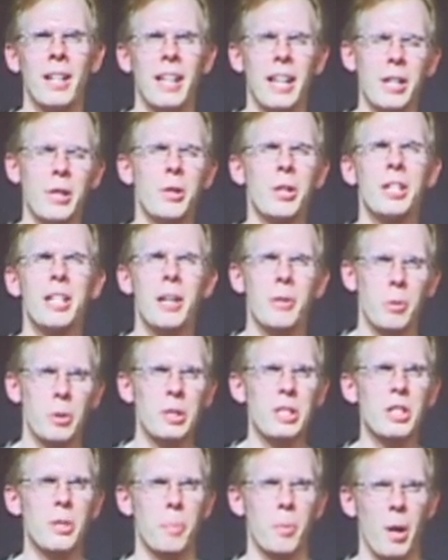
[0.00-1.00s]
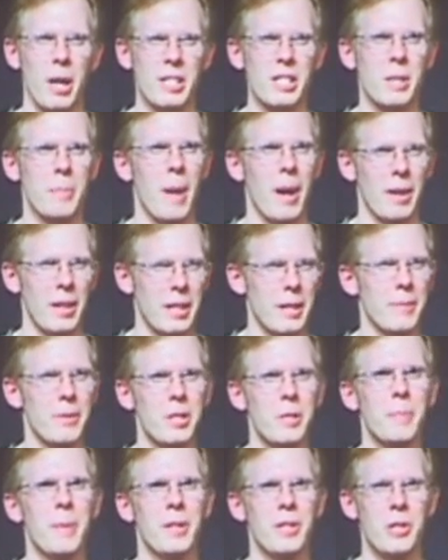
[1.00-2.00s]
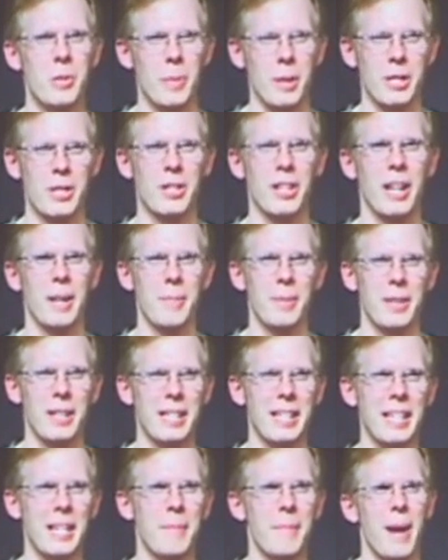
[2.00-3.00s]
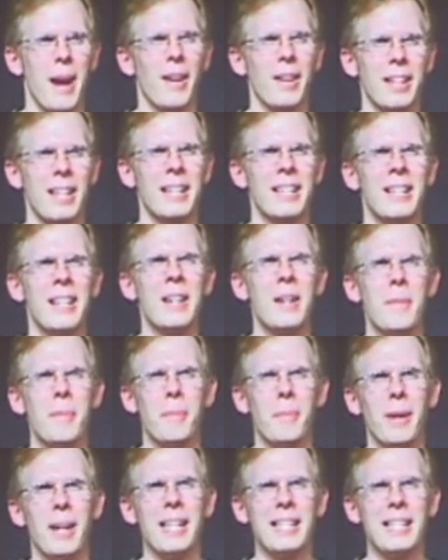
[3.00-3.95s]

And you can get really depressed about it if you spend too much time thinking about it. But